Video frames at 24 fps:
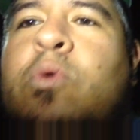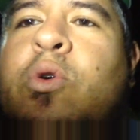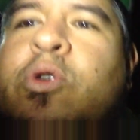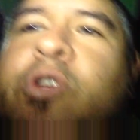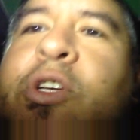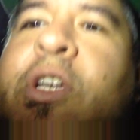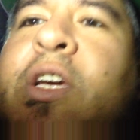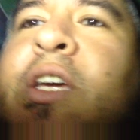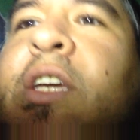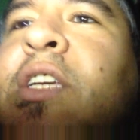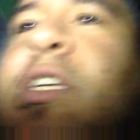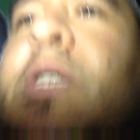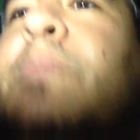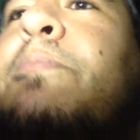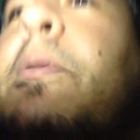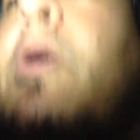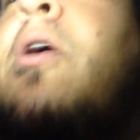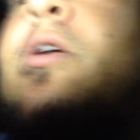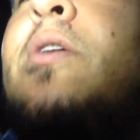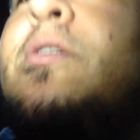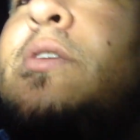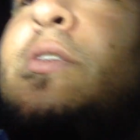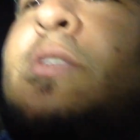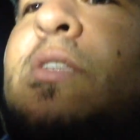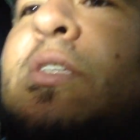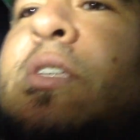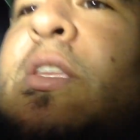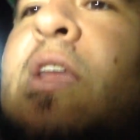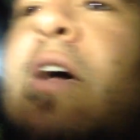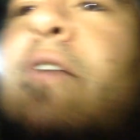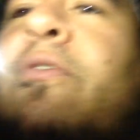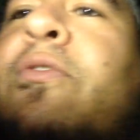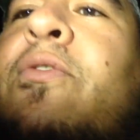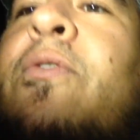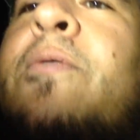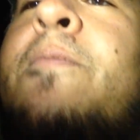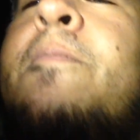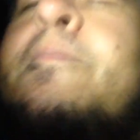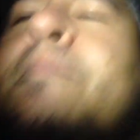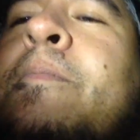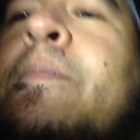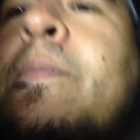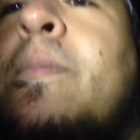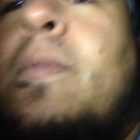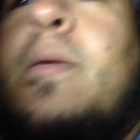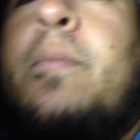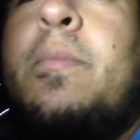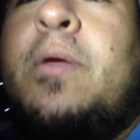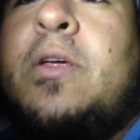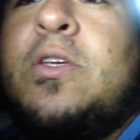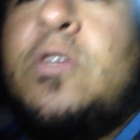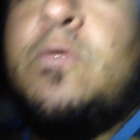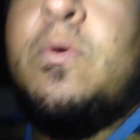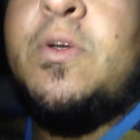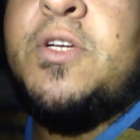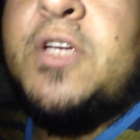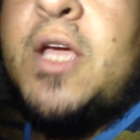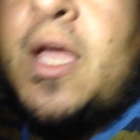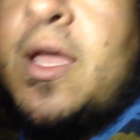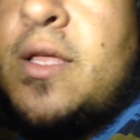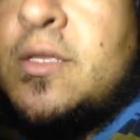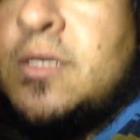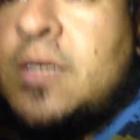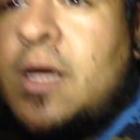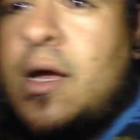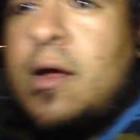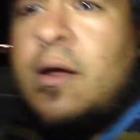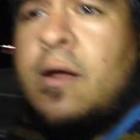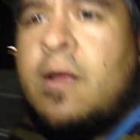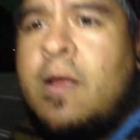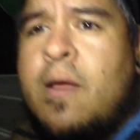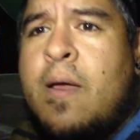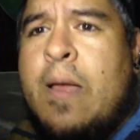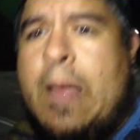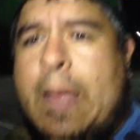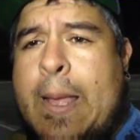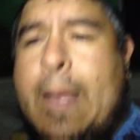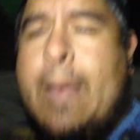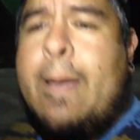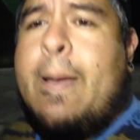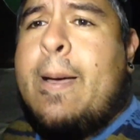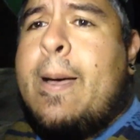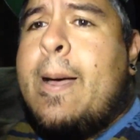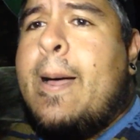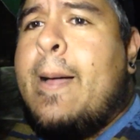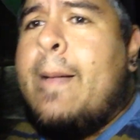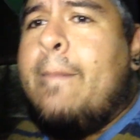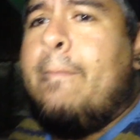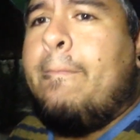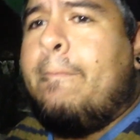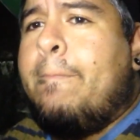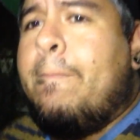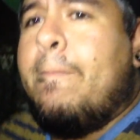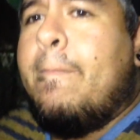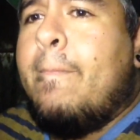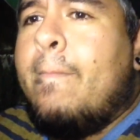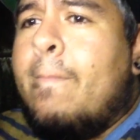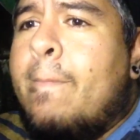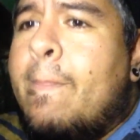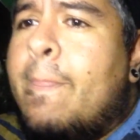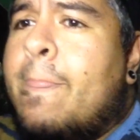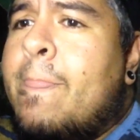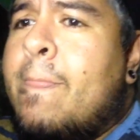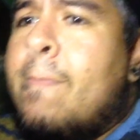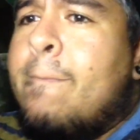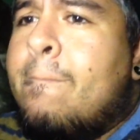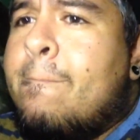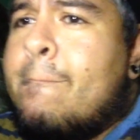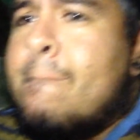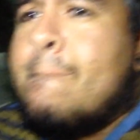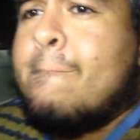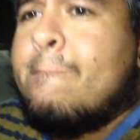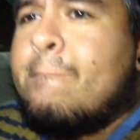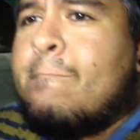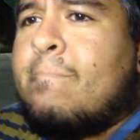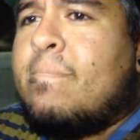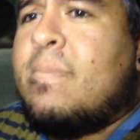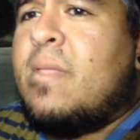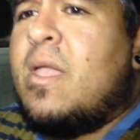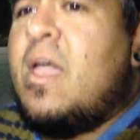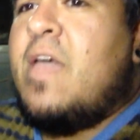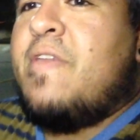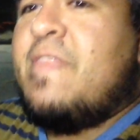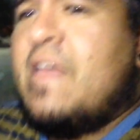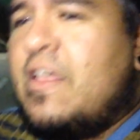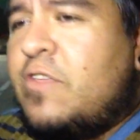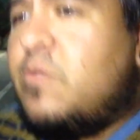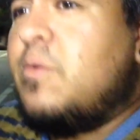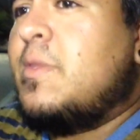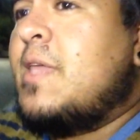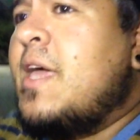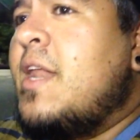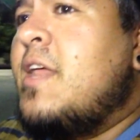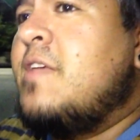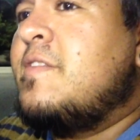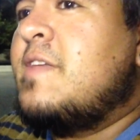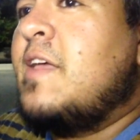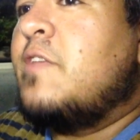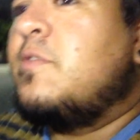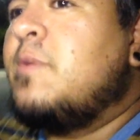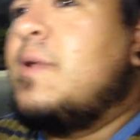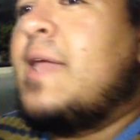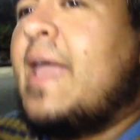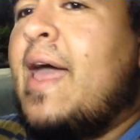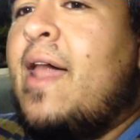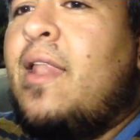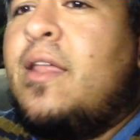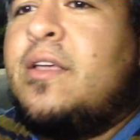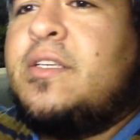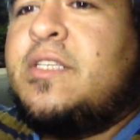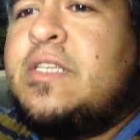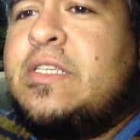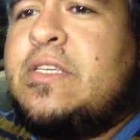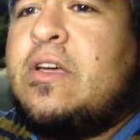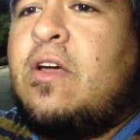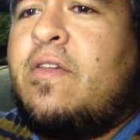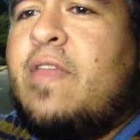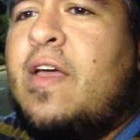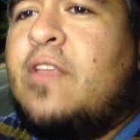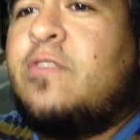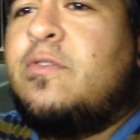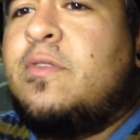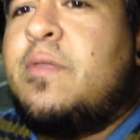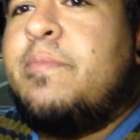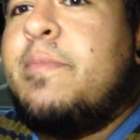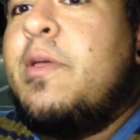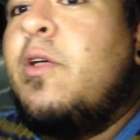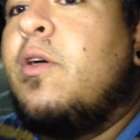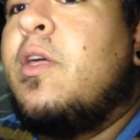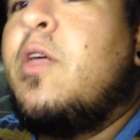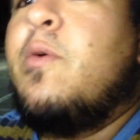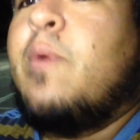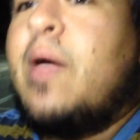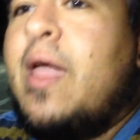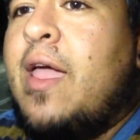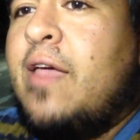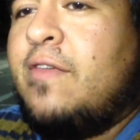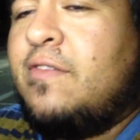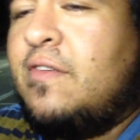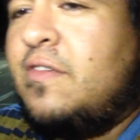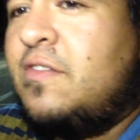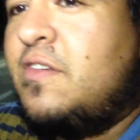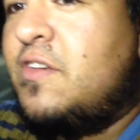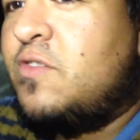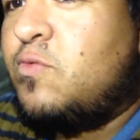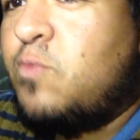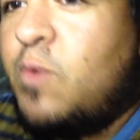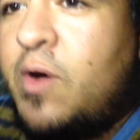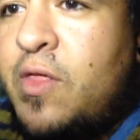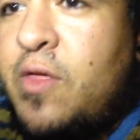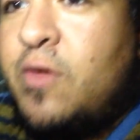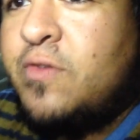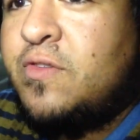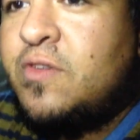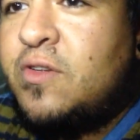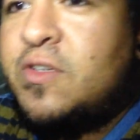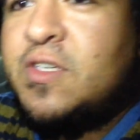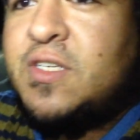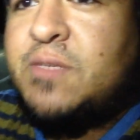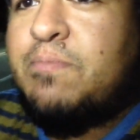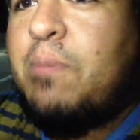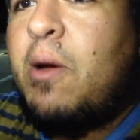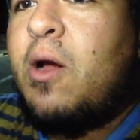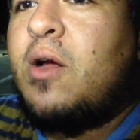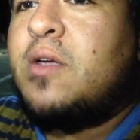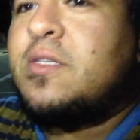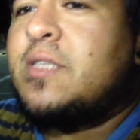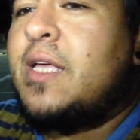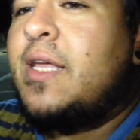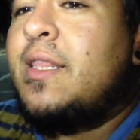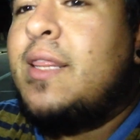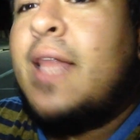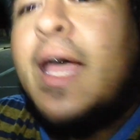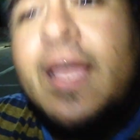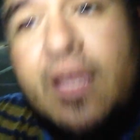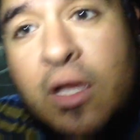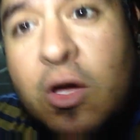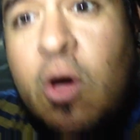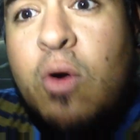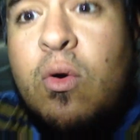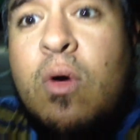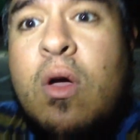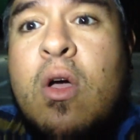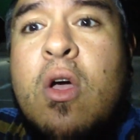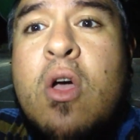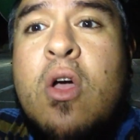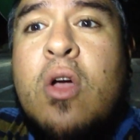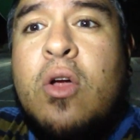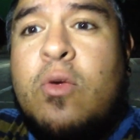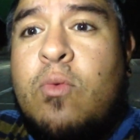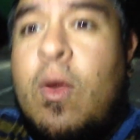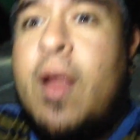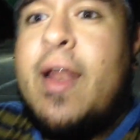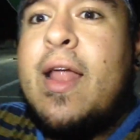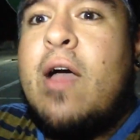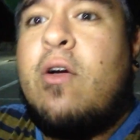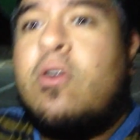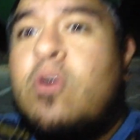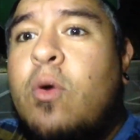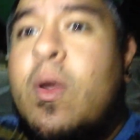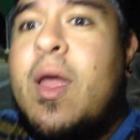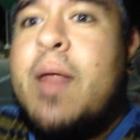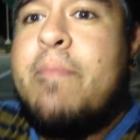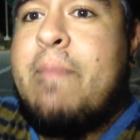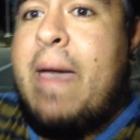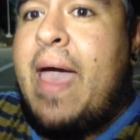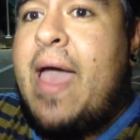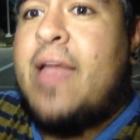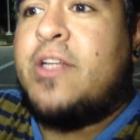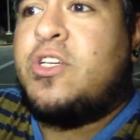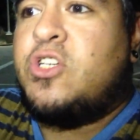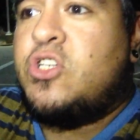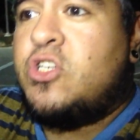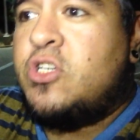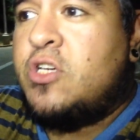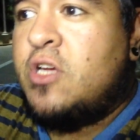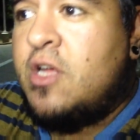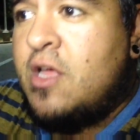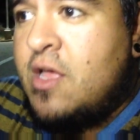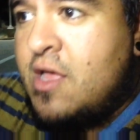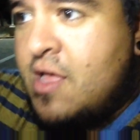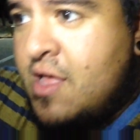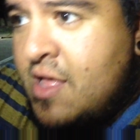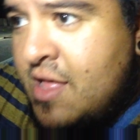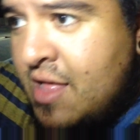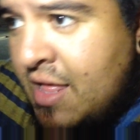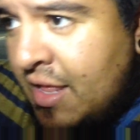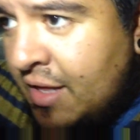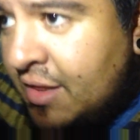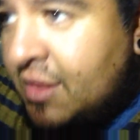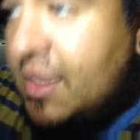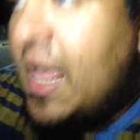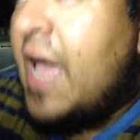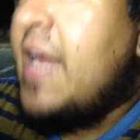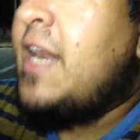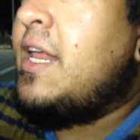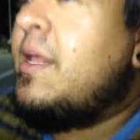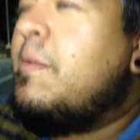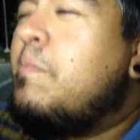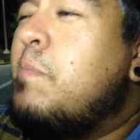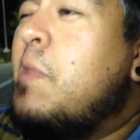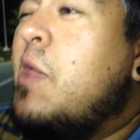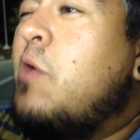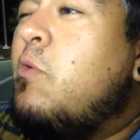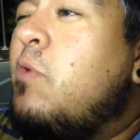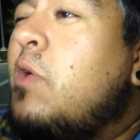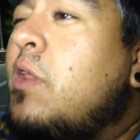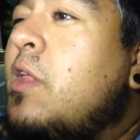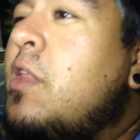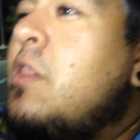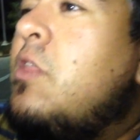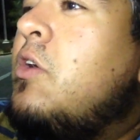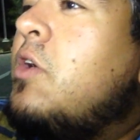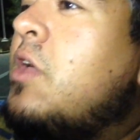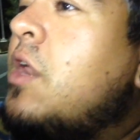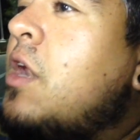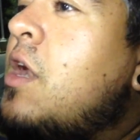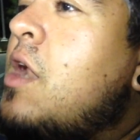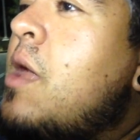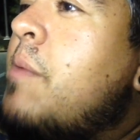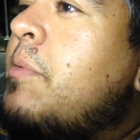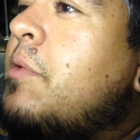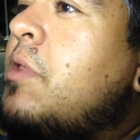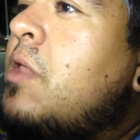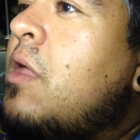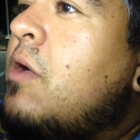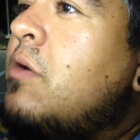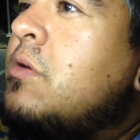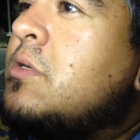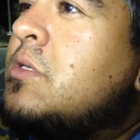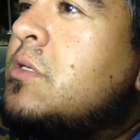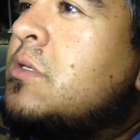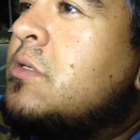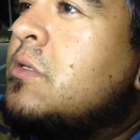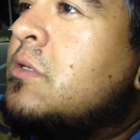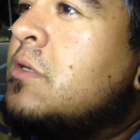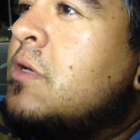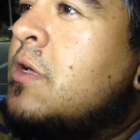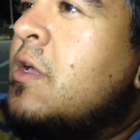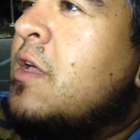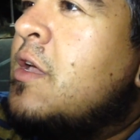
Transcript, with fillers: whooshy sparks and stuff. I'm gonna switch hands here. Um, and that's what that is. That's what galaxies are. That's what the Milky Way is. It's just one of those little sparks. Like light. Go right now. Go get a match, light it, and really look at it up close,